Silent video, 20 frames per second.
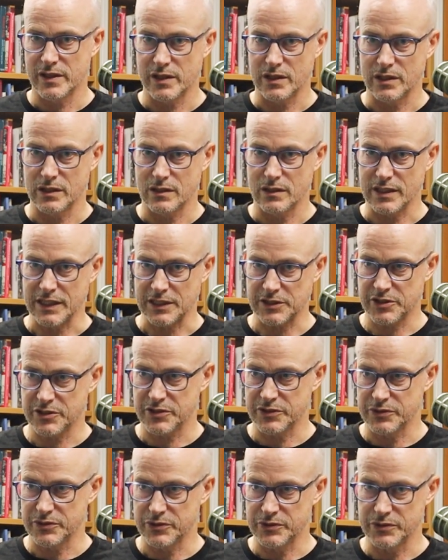I like
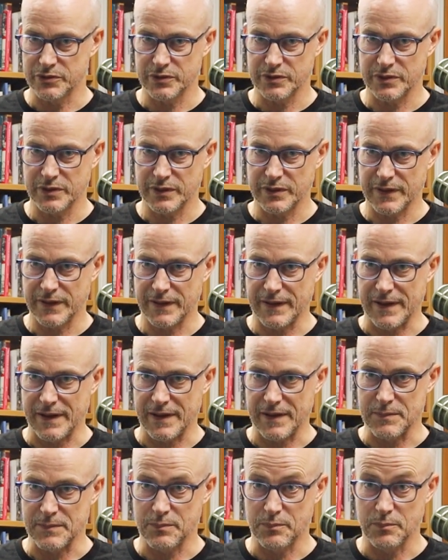to
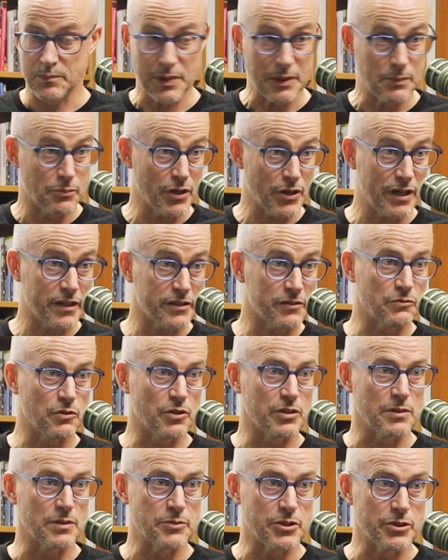be proud of
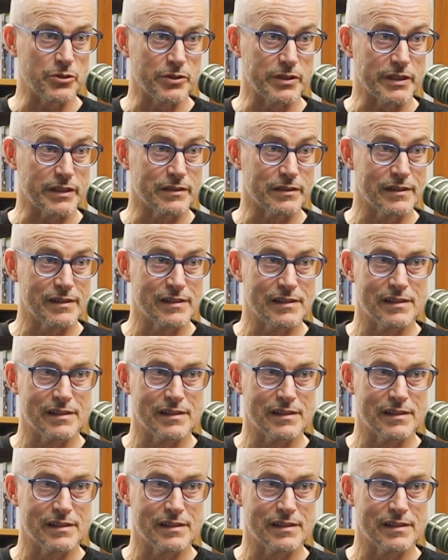what I'm doing.